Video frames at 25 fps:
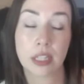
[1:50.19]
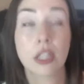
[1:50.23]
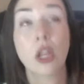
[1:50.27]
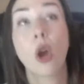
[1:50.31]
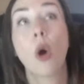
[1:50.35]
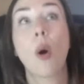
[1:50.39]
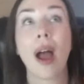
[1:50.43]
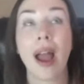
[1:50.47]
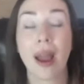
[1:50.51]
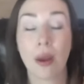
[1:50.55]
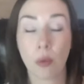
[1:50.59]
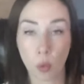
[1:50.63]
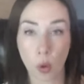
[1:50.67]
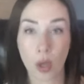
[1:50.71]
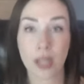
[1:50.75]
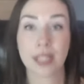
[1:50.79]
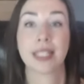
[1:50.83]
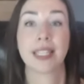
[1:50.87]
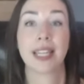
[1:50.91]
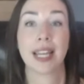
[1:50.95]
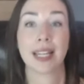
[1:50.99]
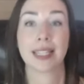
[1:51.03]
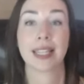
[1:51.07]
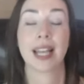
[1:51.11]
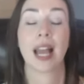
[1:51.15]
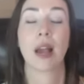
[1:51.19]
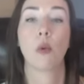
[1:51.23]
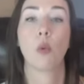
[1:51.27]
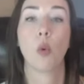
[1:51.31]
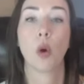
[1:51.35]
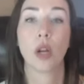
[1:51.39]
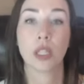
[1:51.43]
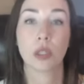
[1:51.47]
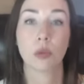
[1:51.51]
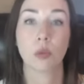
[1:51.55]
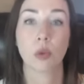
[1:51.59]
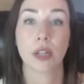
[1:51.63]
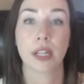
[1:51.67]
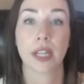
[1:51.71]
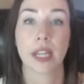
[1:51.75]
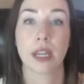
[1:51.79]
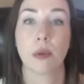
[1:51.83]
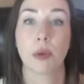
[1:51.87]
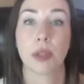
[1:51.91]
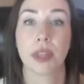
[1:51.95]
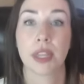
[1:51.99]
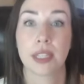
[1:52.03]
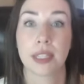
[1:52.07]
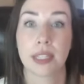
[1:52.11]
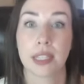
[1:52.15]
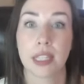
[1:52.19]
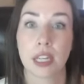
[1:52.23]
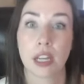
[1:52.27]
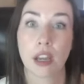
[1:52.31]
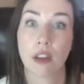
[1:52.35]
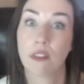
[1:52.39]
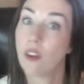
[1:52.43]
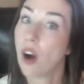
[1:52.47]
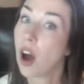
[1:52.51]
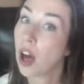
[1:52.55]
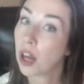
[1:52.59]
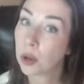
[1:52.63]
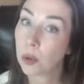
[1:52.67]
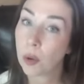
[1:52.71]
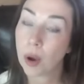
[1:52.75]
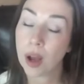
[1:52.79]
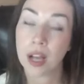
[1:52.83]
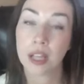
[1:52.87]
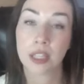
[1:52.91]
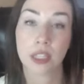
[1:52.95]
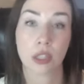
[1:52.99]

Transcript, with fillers: No, I was, yes, I was working with the city of Ottawa.